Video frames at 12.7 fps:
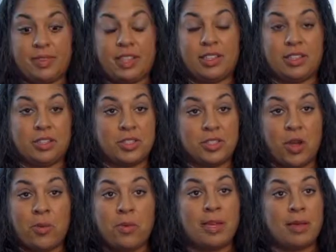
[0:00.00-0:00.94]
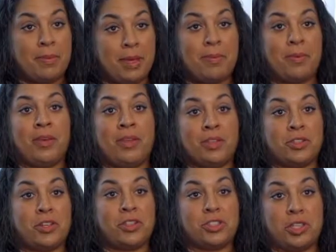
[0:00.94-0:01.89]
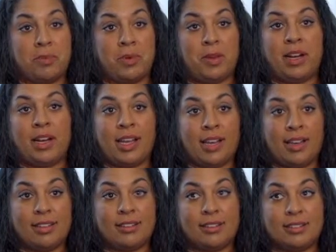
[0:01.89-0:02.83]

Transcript: there are so many people in the church community,